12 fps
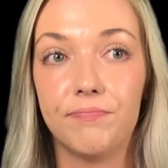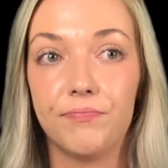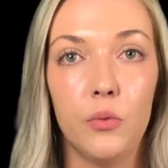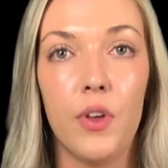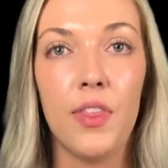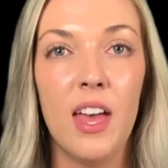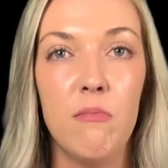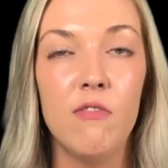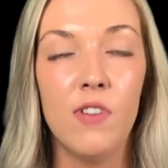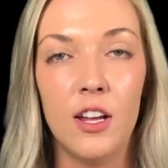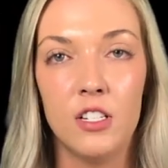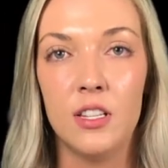We then move
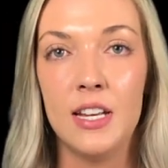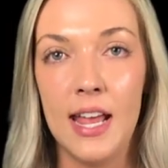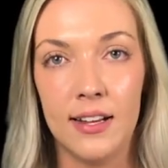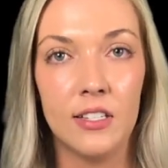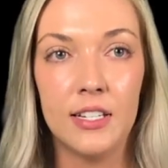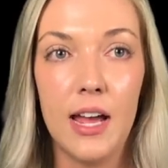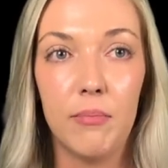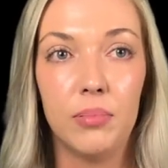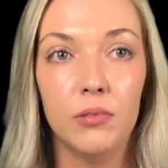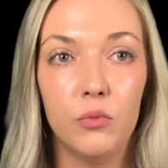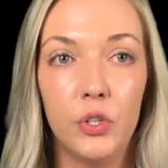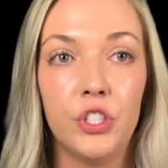on to the next step,
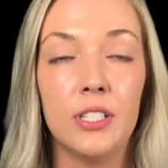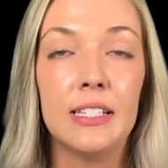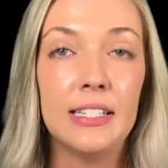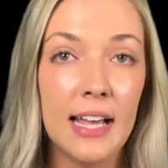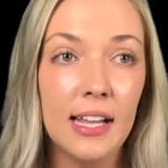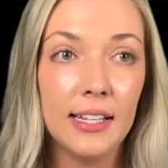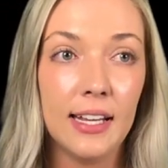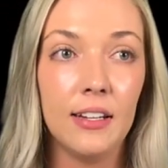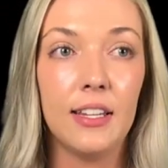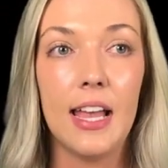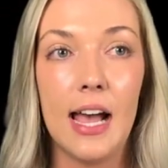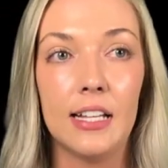which is selling
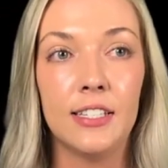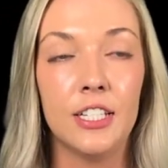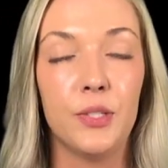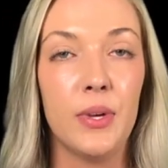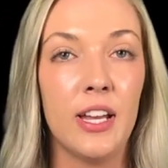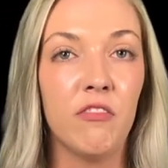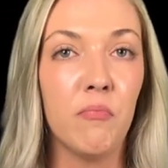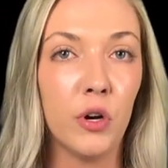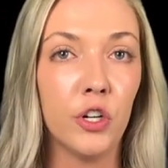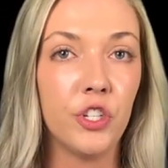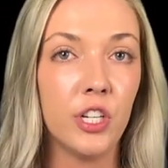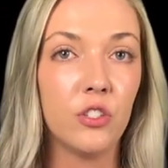the assets we have
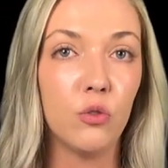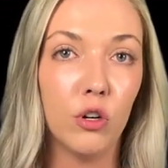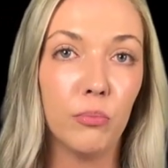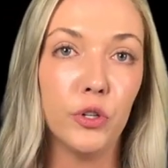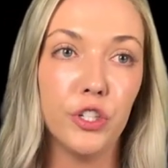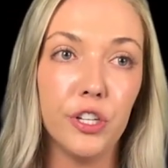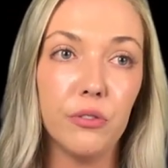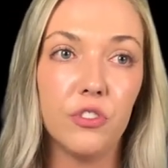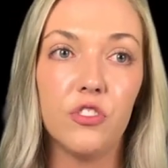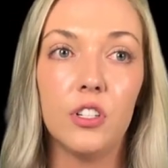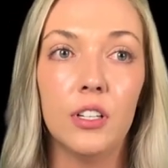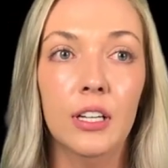purchased or
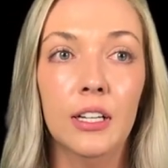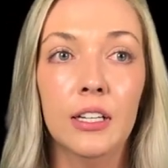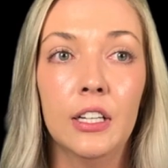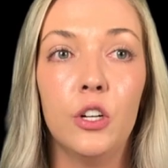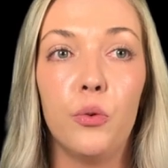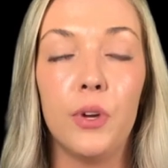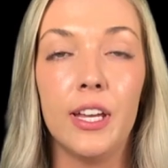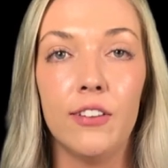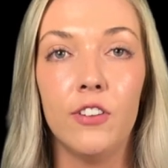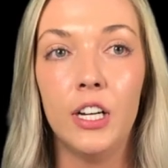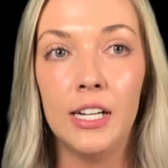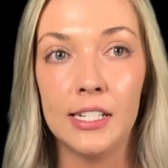produced. We give
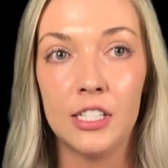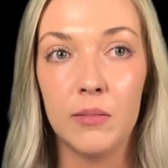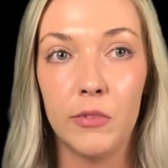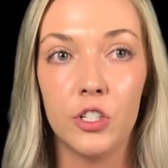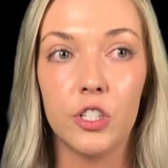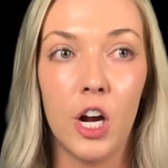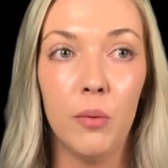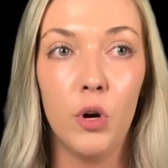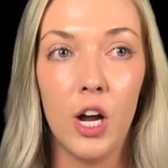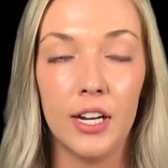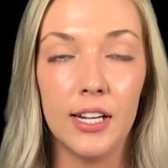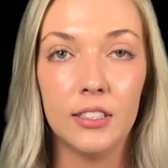our customers our
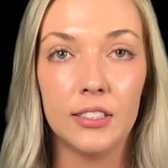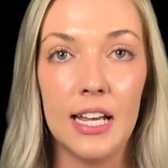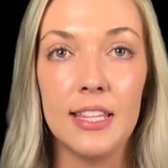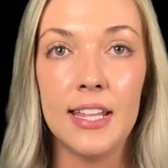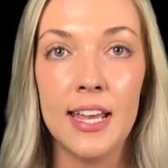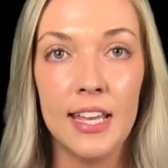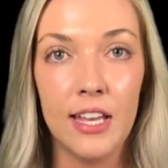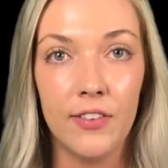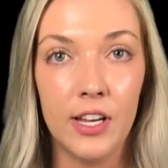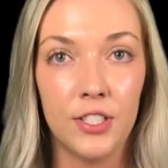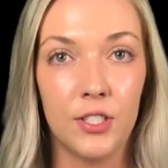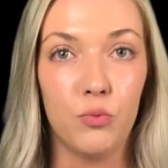product and they give
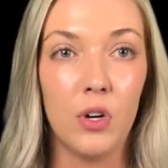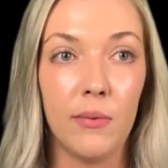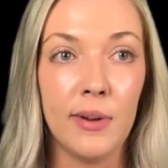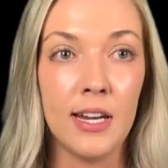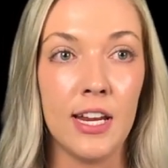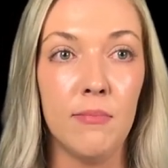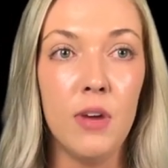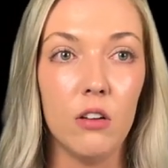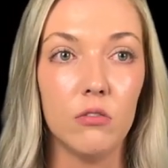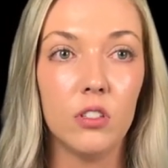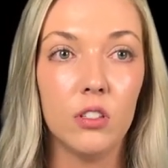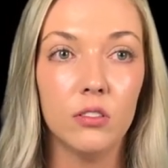us what we need
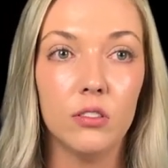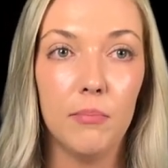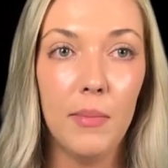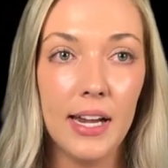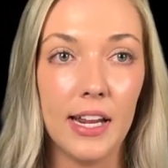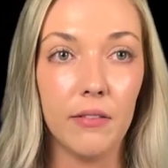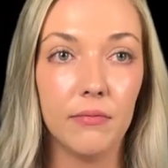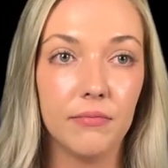most: money.